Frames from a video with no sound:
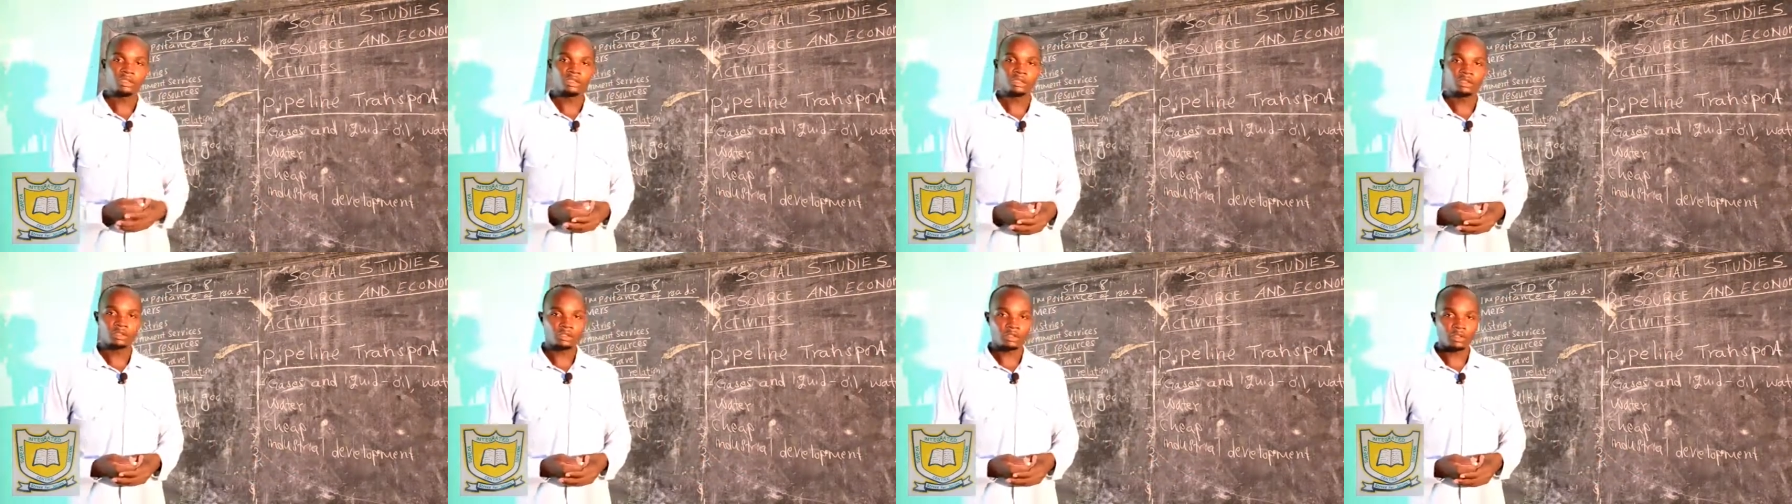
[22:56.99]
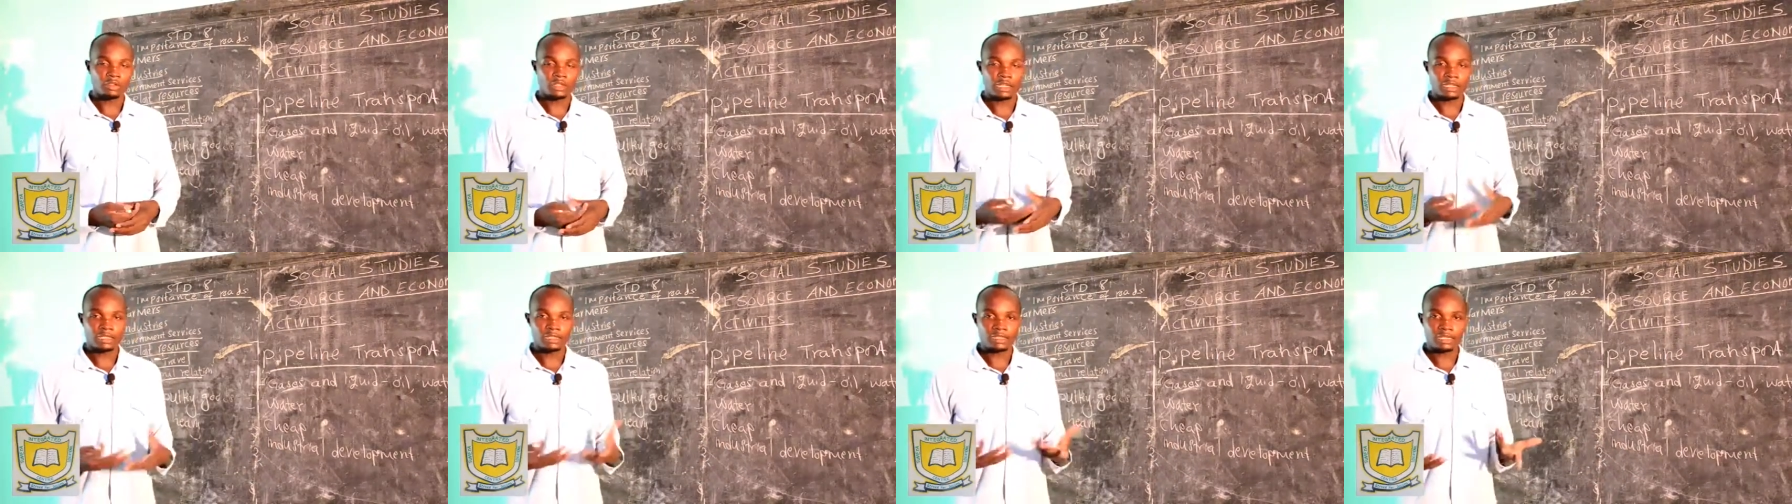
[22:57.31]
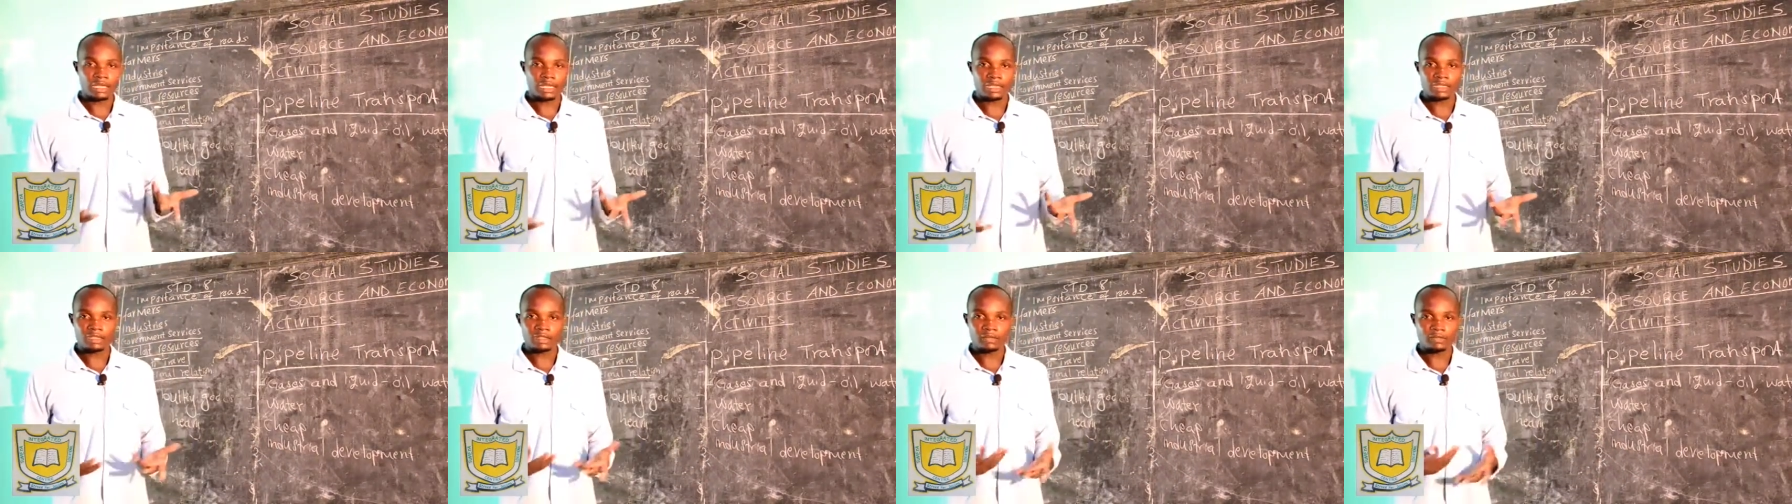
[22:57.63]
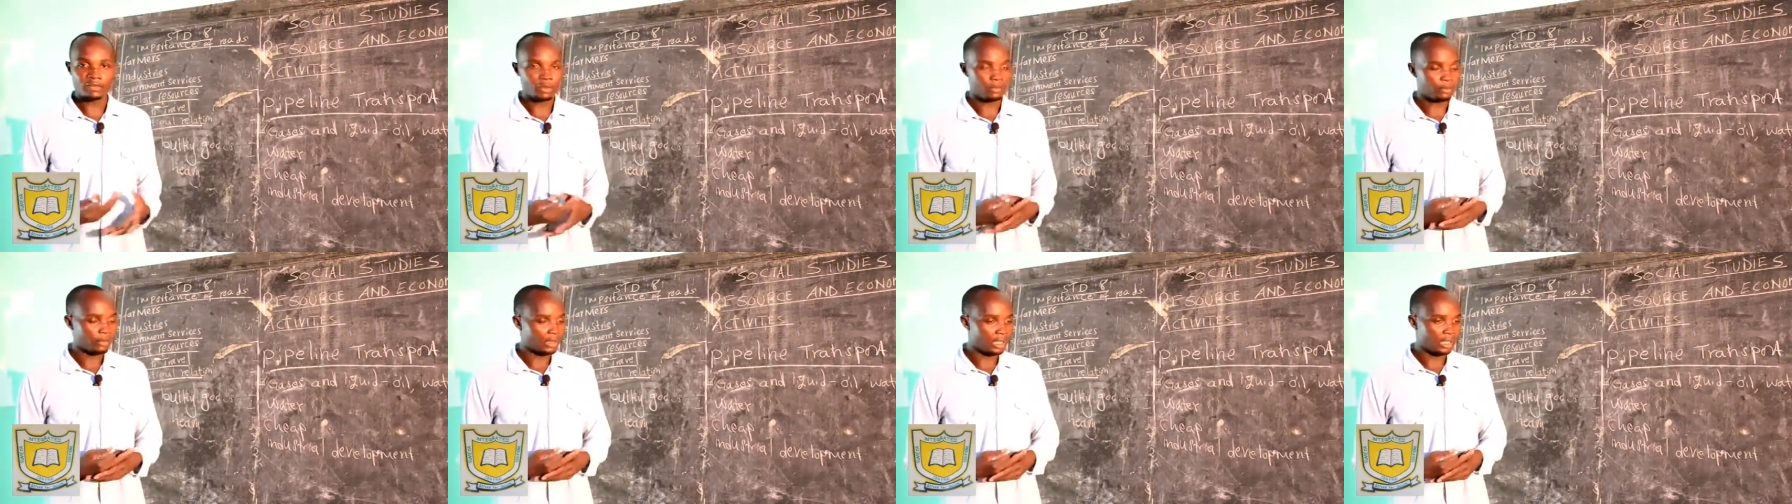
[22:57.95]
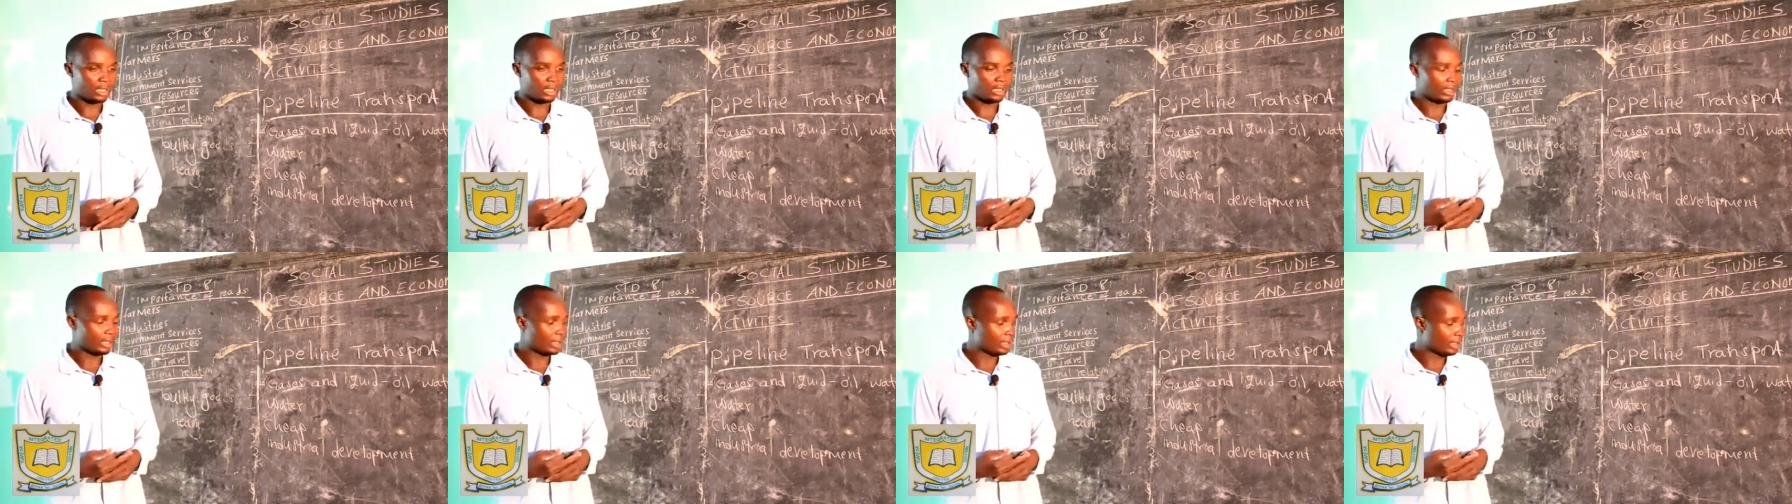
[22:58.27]
So that's tax from
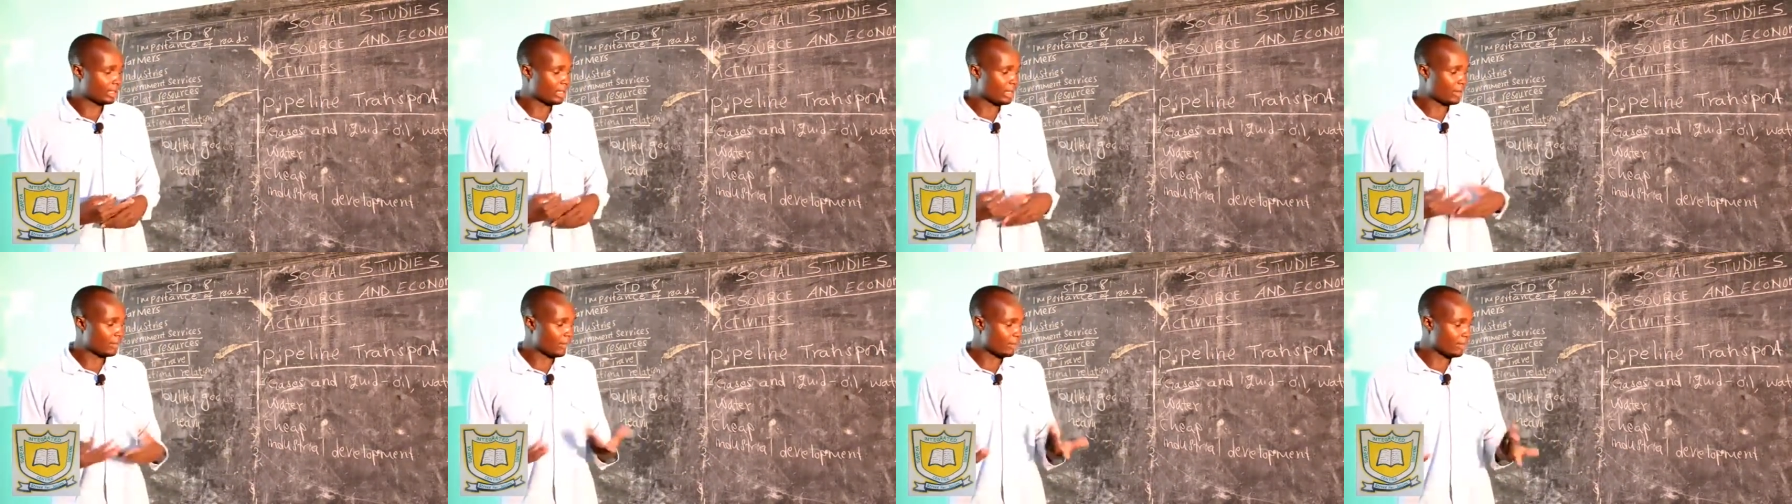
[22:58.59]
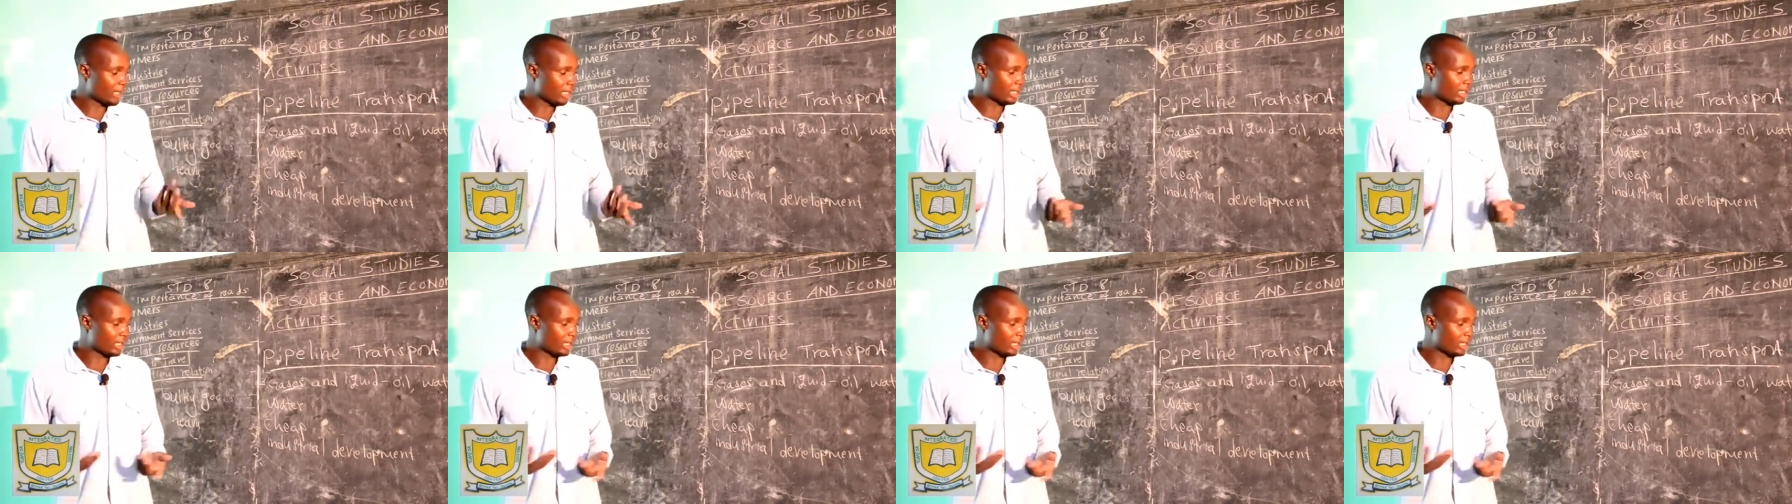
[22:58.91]
the government